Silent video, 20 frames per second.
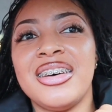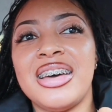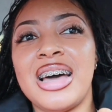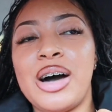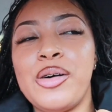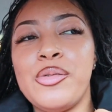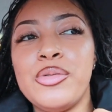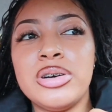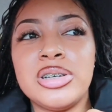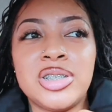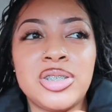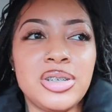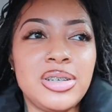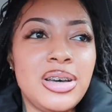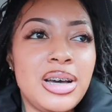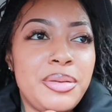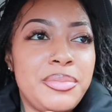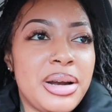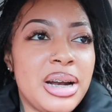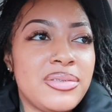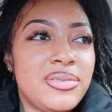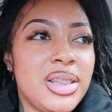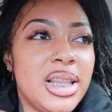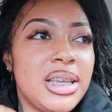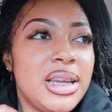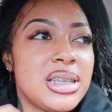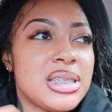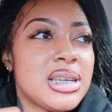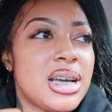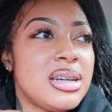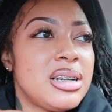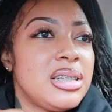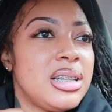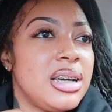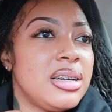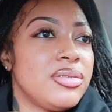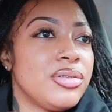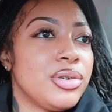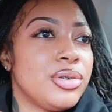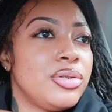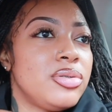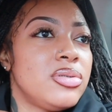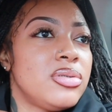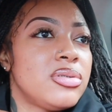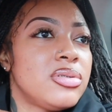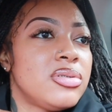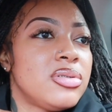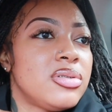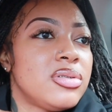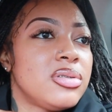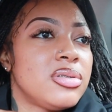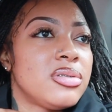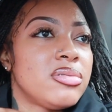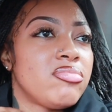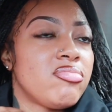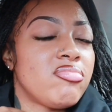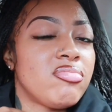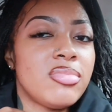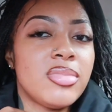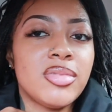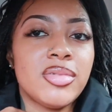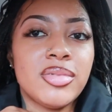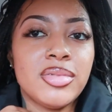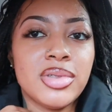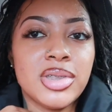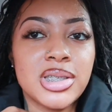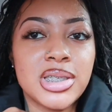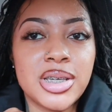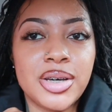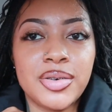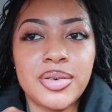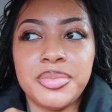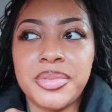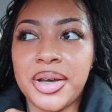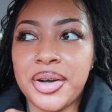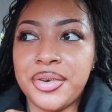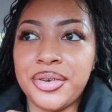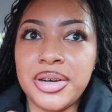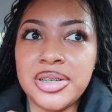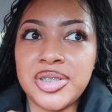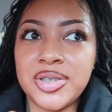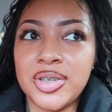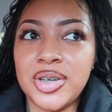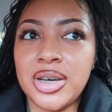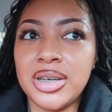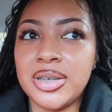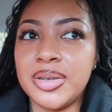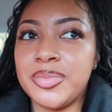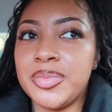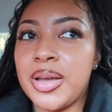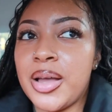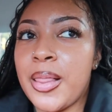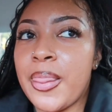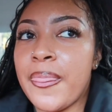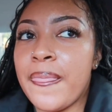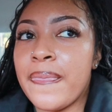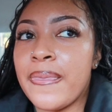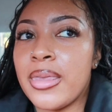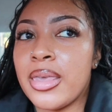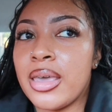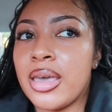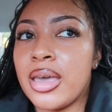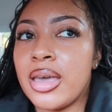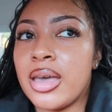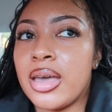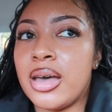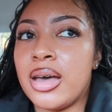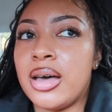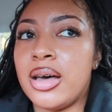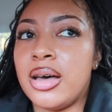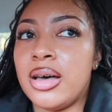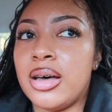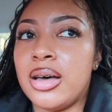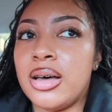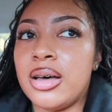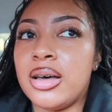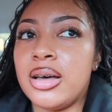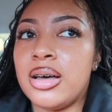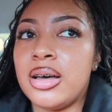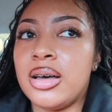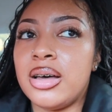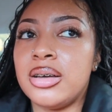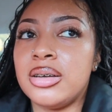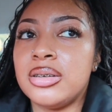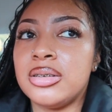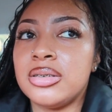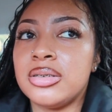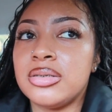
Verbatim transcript: I will show y'all, but I feel like that's kind of like rude. So I'm not going to show y'all him. Uh,